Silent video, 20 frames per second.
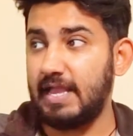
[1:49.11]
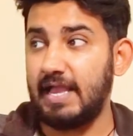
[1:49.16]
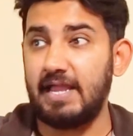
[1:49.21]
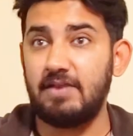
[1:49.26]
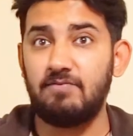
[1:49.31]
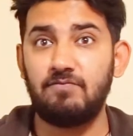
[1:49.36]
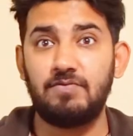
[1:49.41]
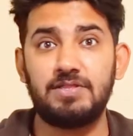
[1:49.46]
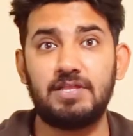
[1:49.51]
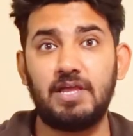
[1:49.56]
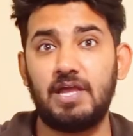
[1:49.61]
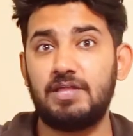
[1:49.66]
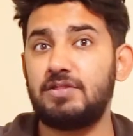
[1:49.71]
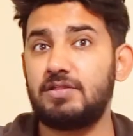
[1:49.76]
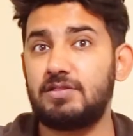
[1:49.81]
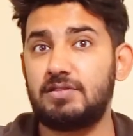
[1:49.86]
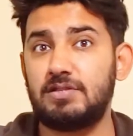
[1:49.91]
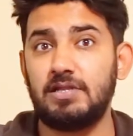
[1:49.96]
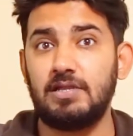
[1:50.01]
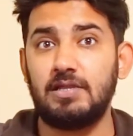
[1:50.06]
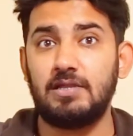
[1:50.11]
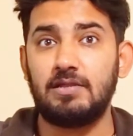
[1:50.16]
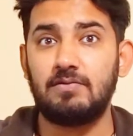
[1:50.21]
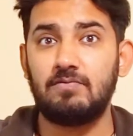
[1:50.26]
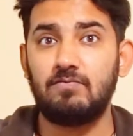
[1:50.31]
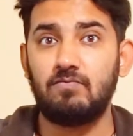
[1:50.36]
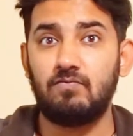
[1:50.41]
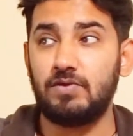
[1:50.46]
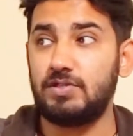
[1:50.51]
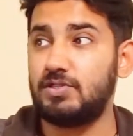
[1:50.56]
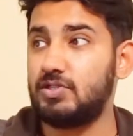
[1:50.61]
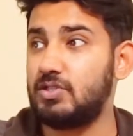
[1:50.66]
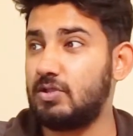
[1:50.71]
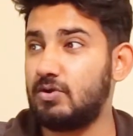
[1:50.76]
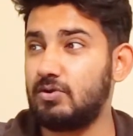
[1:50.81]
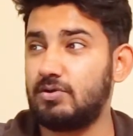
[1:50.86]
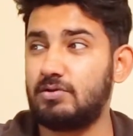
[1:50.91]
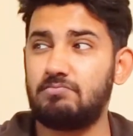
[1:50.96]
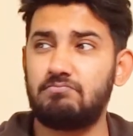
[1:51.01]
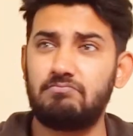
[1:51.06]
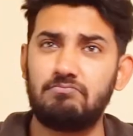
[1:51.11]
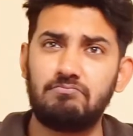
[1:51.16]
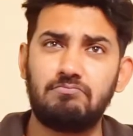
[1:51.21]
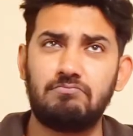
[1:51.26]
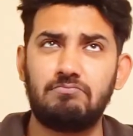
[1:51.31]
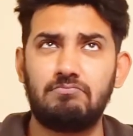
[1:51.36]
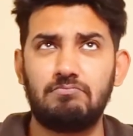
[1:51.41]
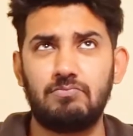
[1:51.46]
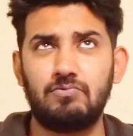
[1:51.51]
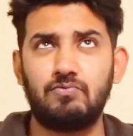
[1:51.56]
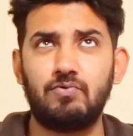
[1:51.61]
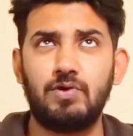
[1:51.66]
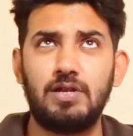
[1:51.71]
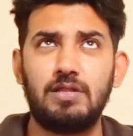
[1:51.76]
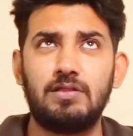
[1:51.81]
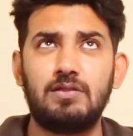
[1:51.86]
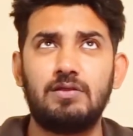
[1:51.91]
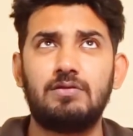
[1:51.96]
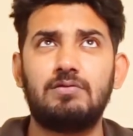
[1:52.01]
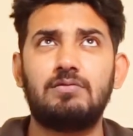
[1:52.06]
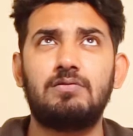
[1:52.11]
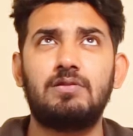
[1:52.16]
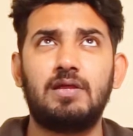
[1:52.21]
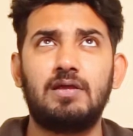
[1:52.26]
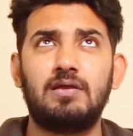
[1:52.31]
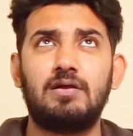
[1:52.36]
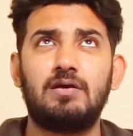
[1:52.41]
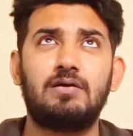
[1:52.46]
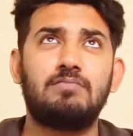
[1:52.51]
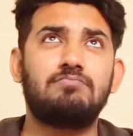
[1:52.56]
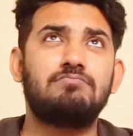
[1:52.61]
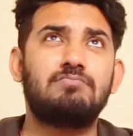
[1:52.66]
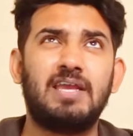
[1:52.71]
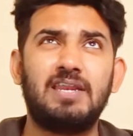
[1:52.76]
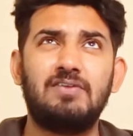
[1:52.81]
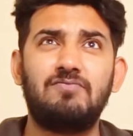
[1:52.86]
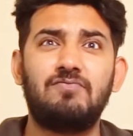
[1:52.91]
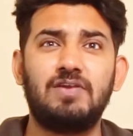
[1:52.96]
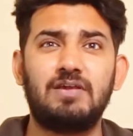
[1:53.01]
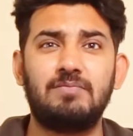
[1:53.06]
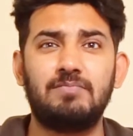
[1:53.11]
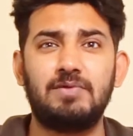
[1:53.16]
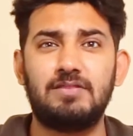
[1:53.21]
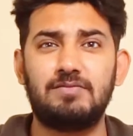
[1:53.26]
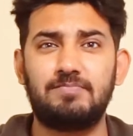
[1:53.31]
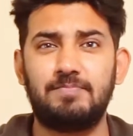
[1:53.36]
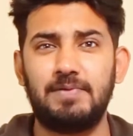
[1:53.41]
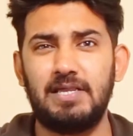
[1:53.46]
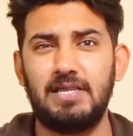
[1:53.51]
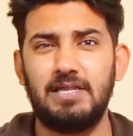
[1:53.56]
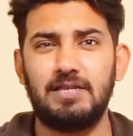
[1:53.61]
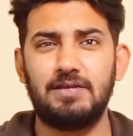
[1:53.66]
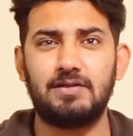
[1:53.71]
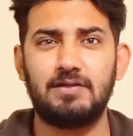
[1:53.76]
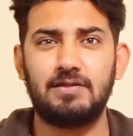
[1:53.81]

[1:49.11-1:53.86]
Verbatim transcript: and with ssd with the really good um, nvme speed